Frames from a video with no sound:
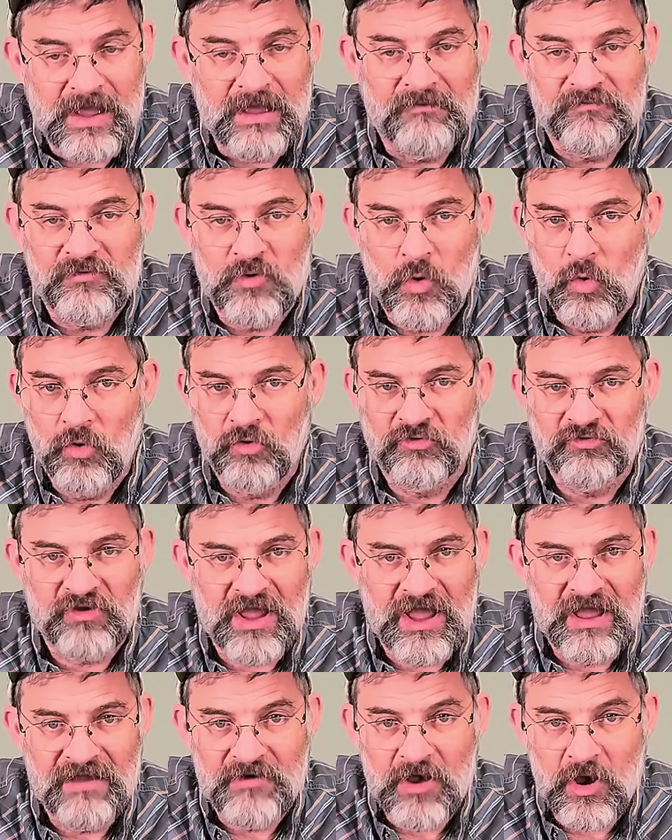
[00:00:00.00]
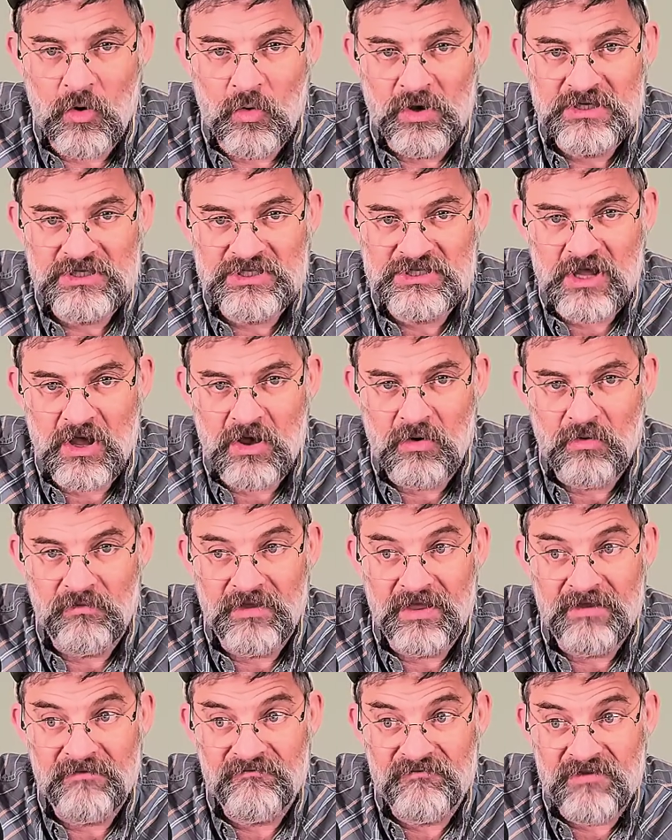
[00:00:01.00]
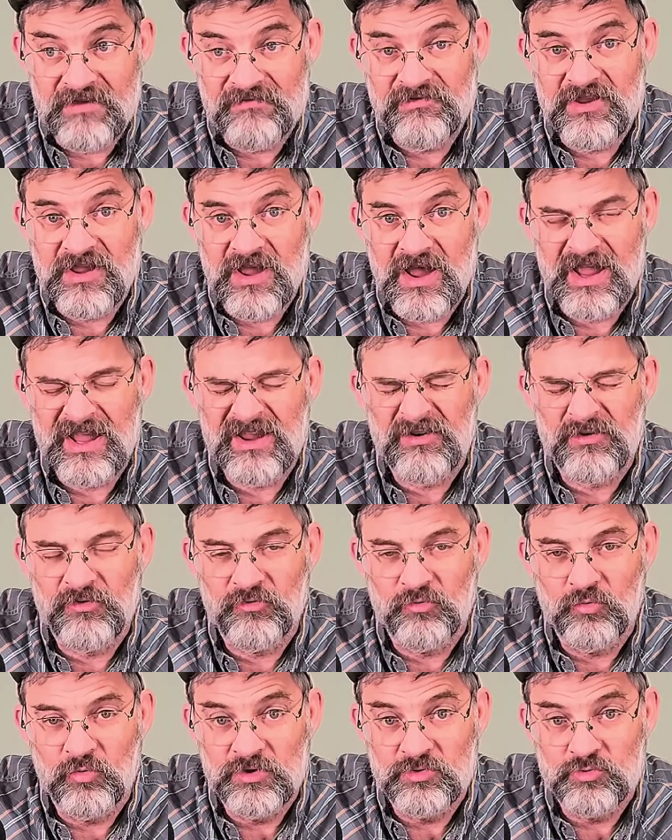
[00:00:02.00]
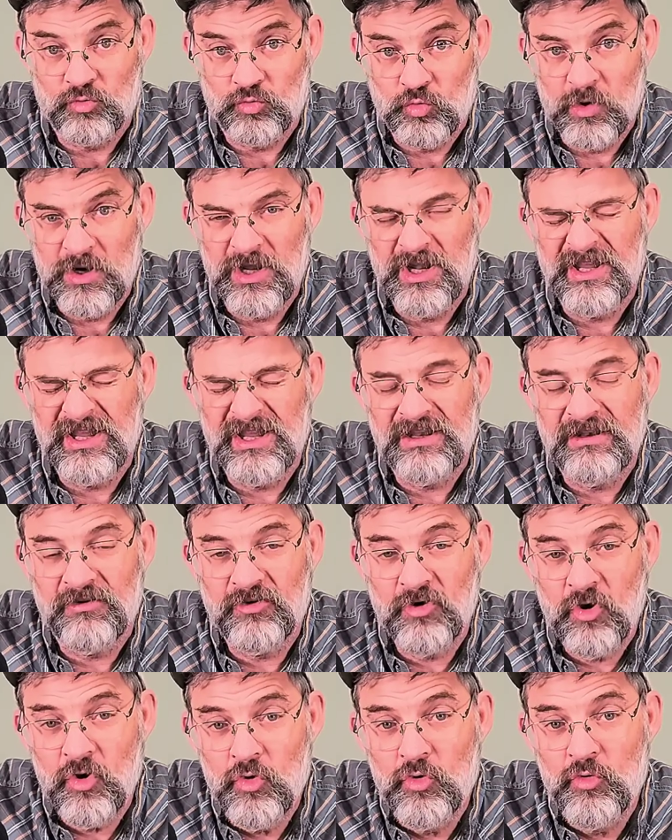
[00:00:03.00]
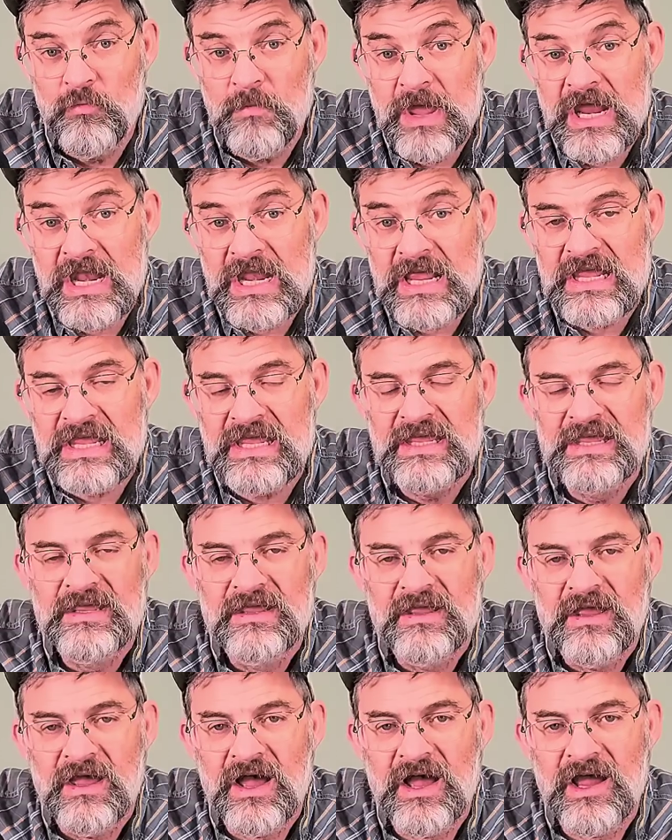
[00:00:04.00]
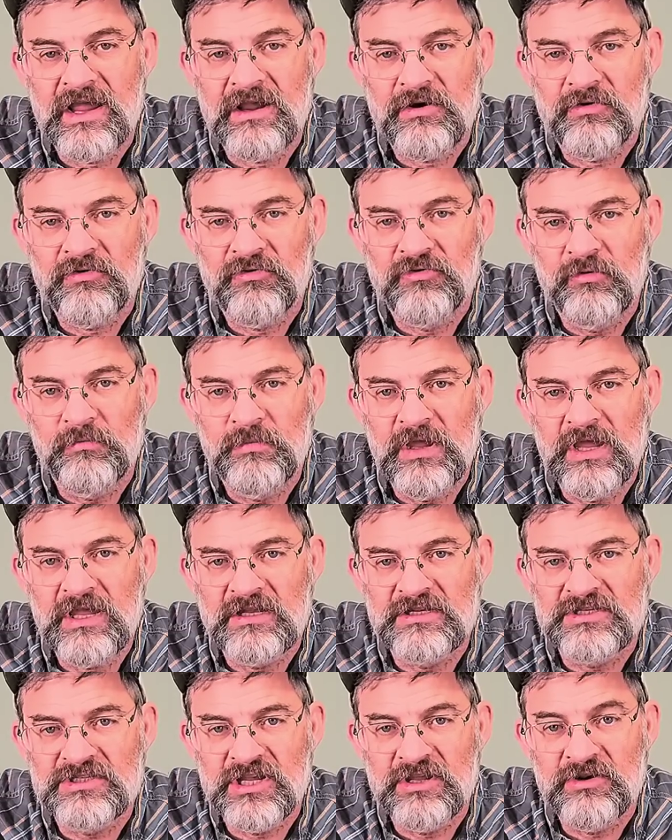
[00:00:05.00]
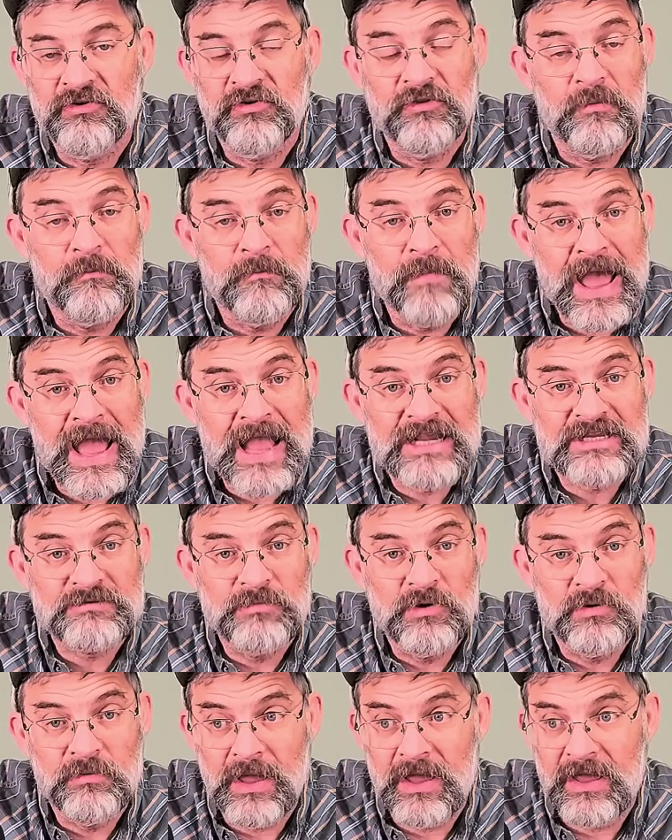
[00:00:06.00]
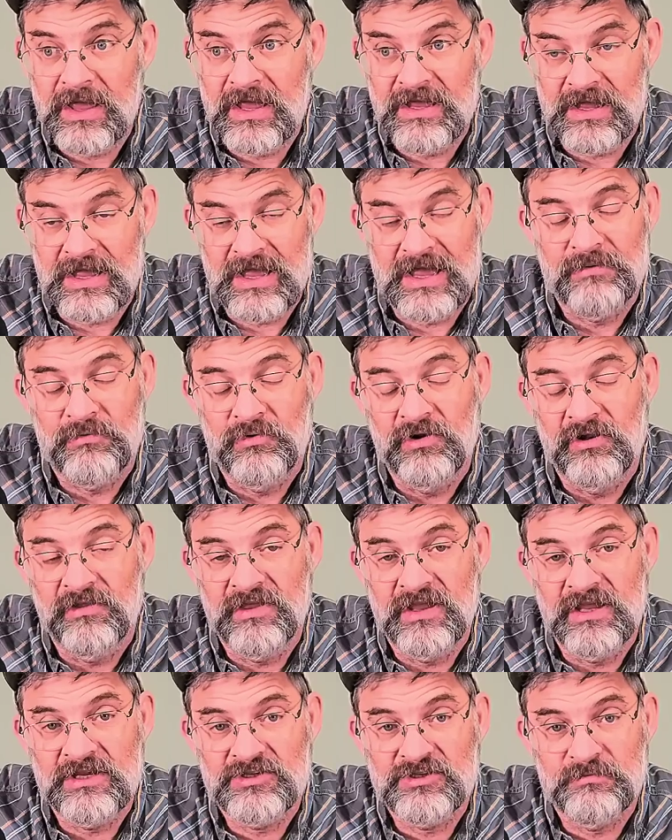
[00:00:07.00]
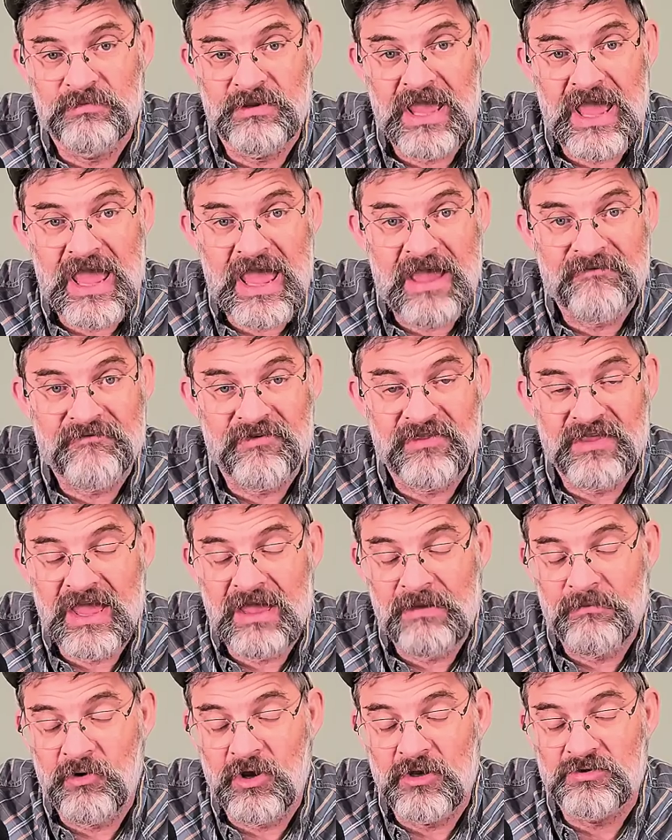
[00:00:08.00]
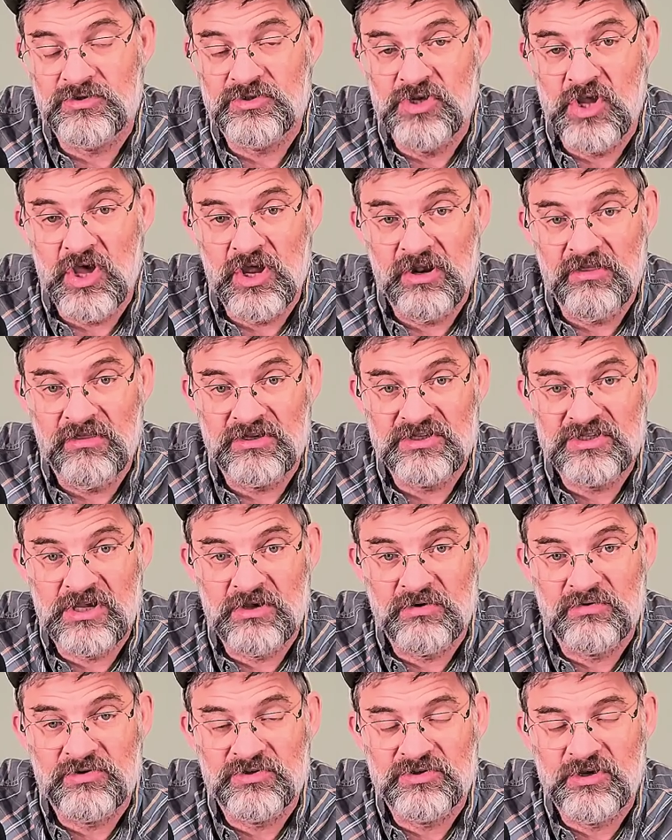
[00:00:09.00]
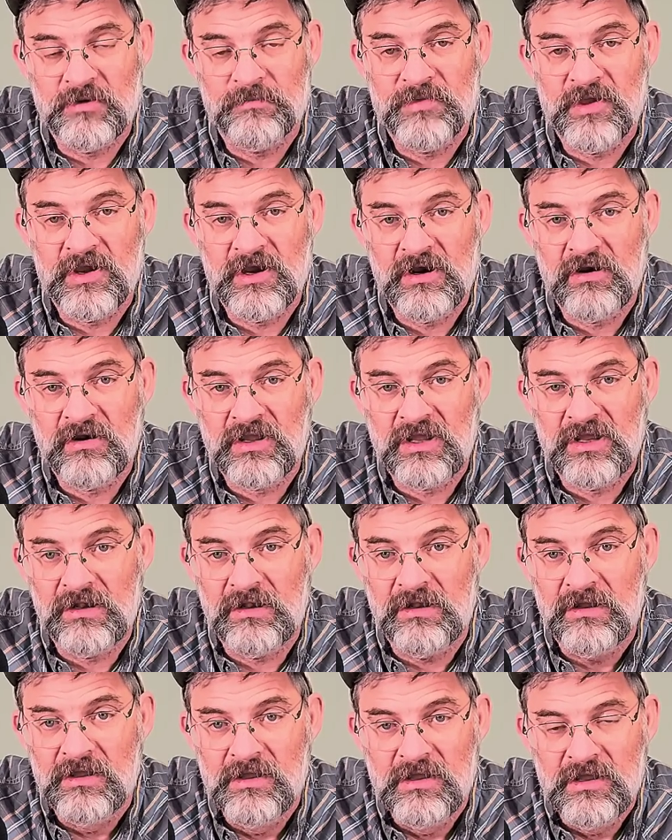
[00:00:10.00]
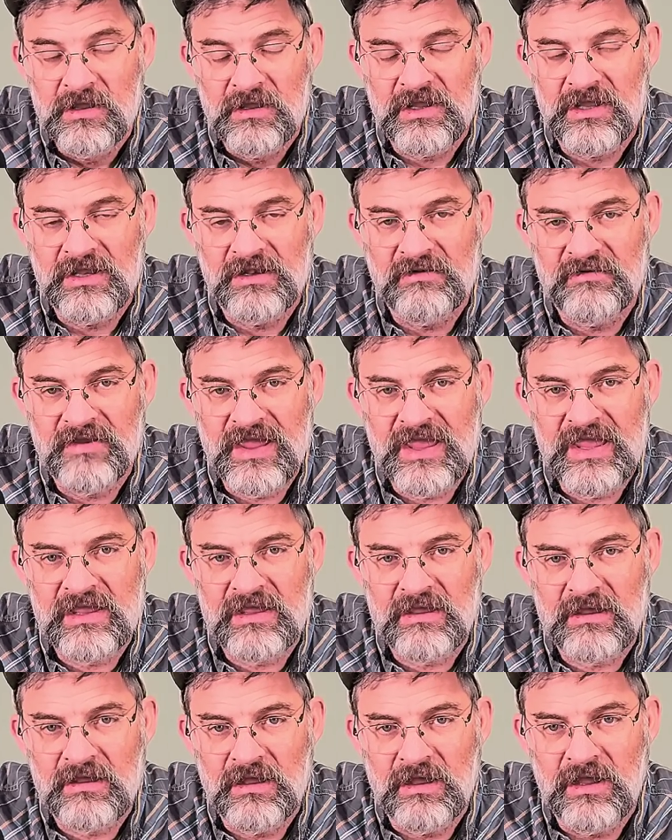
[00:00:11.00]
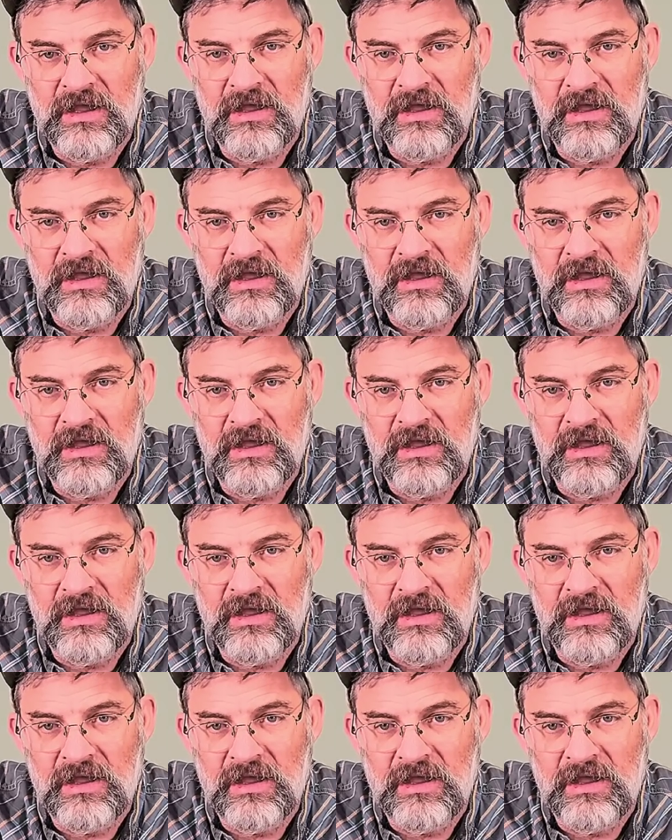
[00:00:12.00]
Of course, I've always thought that 50 hikers was really too many hikers to be considered the maximum. I really think it should be half of that, because none of the shelters up there can take